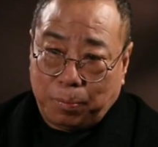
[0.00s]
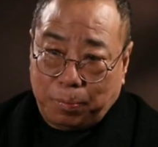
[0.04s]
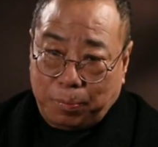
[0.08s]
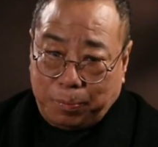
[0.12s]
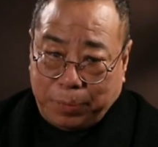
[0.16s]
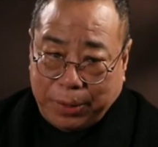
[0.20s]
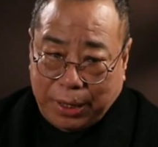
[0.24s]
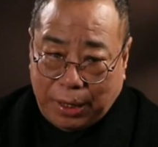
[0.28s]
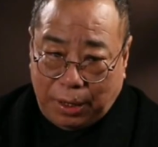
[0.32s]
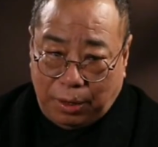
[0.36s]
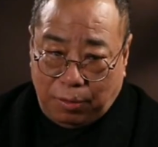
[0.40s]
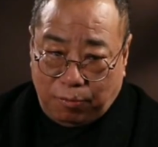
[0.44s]

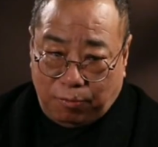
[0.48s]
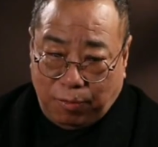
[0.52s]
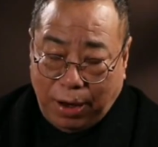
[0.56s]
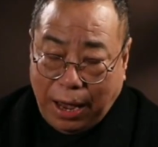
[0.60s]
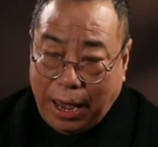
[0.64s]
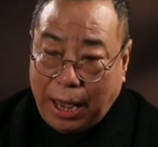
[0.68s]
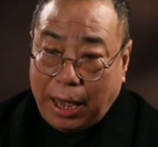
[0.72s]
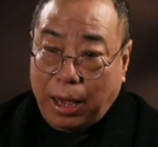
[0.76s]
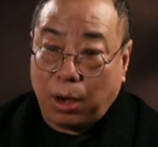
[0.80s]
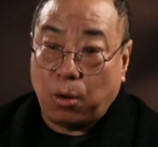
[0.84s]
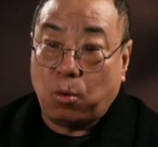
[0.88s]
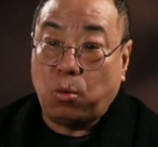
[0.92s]

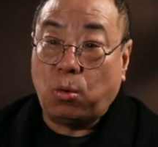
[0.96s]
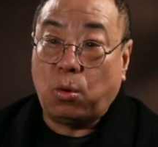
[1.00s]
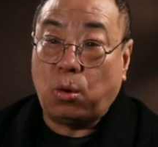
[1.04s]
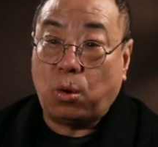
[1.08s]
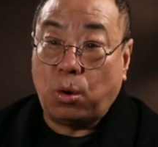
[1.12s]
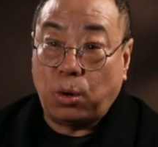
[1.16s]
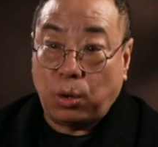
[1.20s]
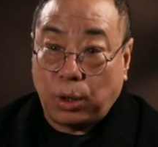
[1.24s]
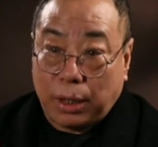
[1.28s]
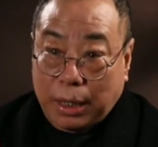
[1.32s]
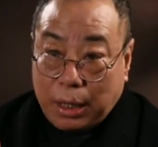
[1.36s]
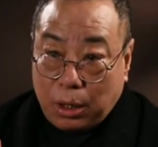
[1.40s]

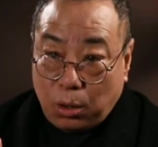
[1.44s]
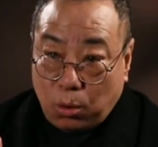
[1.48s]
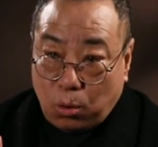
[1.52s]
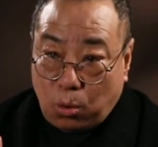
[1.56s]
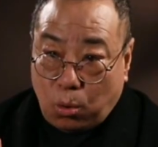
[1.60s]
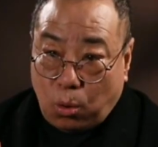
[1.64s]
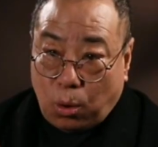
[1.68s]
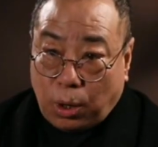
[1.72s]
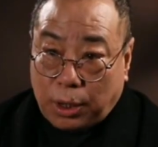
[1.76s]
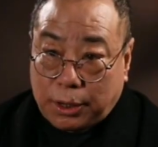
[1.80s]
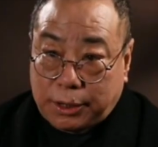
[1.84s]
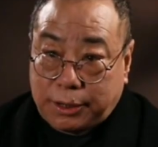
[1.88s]
the
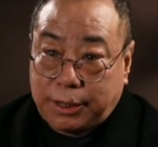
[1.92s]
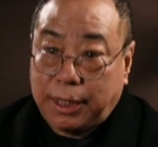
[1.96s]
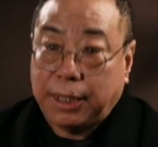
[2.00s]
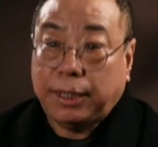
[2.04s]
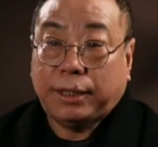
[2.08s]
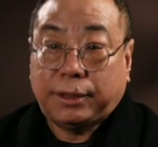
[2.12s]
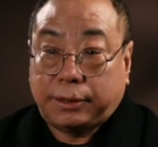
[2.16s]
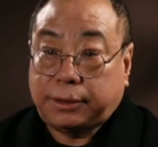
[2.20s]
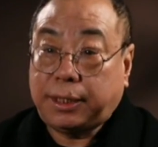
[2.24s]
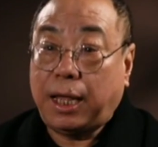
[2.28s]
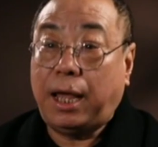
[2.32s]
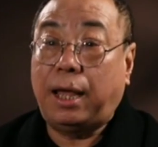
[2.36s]
family
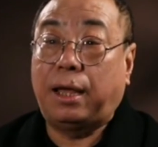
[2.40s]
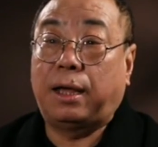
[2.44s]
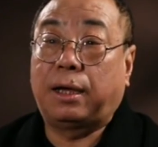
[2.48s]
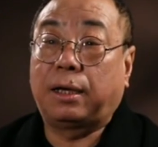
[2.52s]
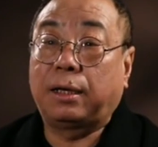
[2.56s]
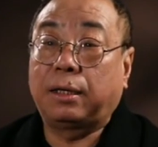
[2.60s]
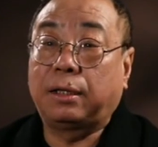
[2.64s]
spending the